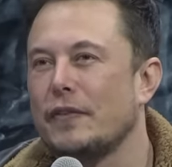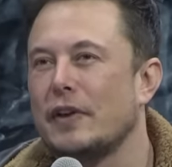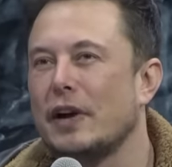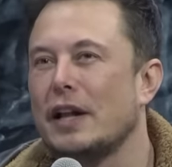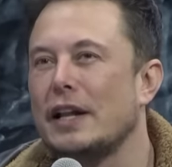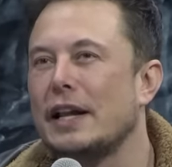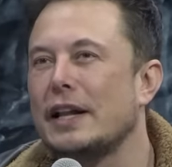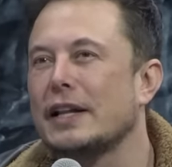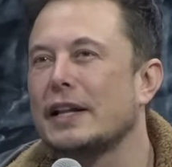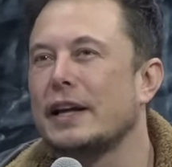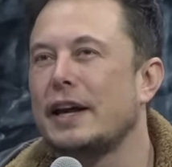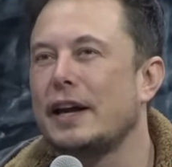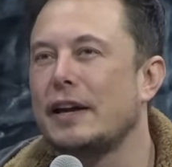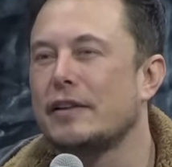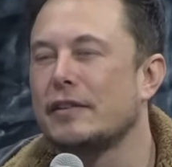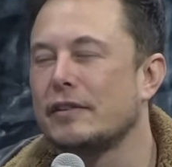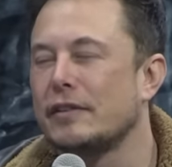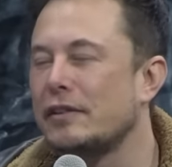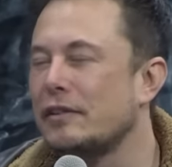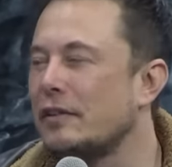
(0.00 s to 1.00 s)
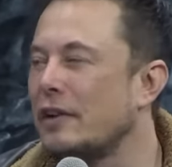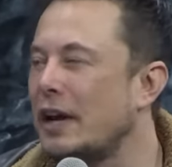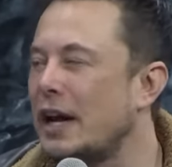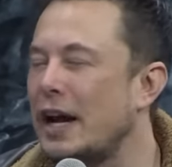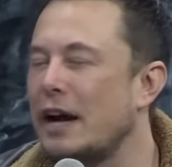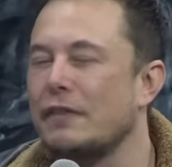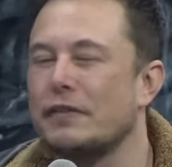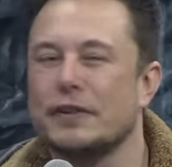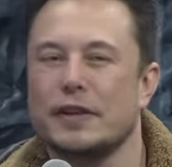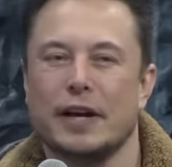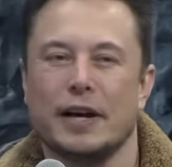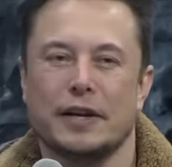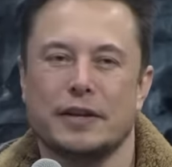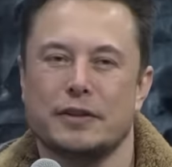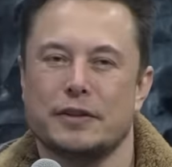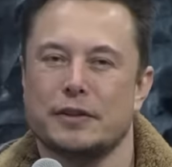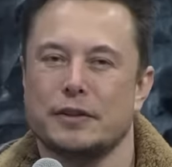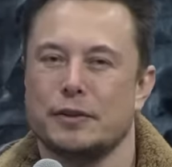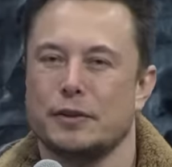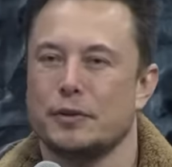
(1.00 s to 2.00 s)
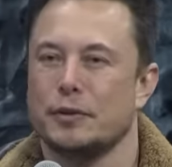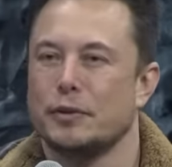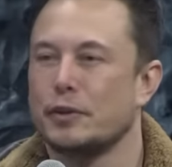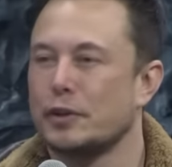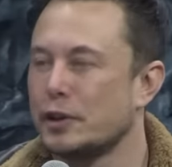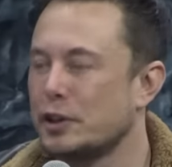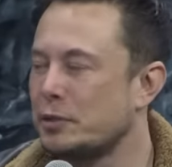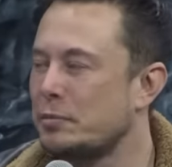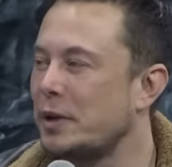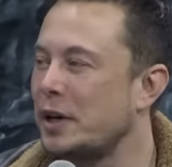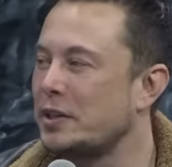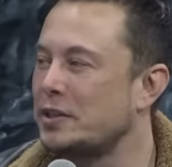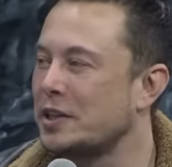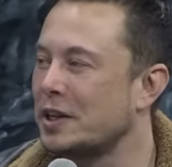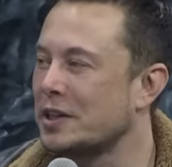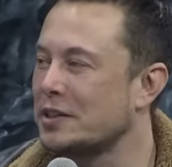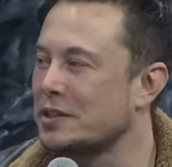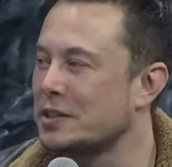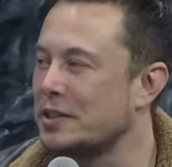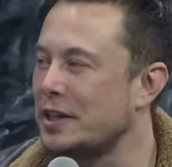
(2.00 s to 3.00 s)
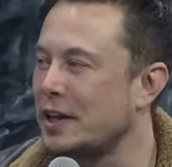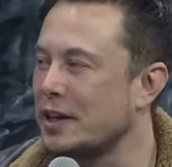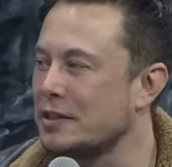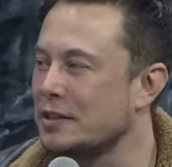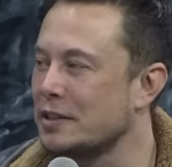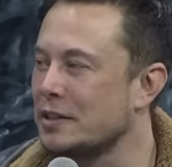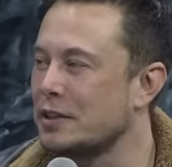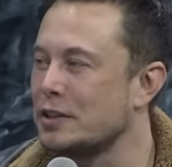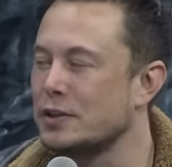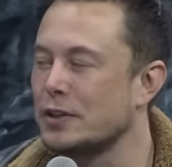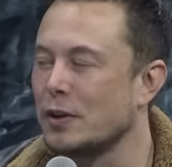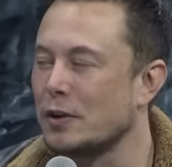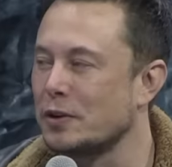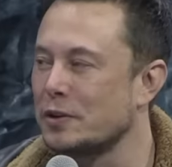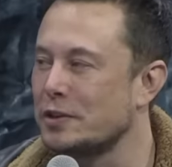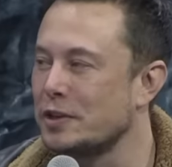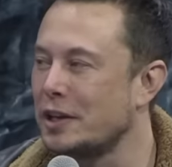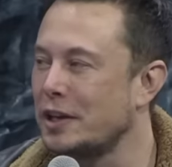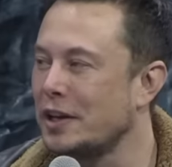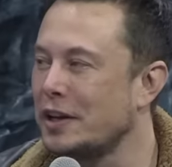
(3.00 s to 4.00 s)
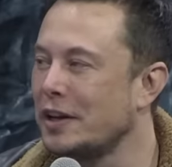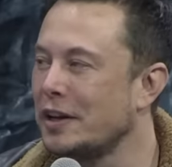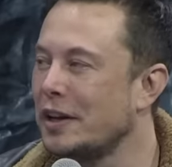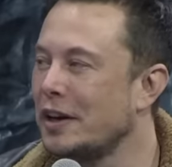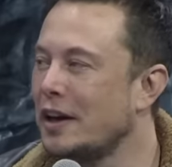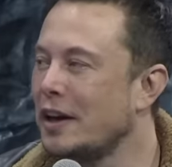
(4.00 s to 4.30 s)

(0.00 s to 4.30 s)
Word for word: I'll allocate half of that to SpaceX and Tesla and Solar City,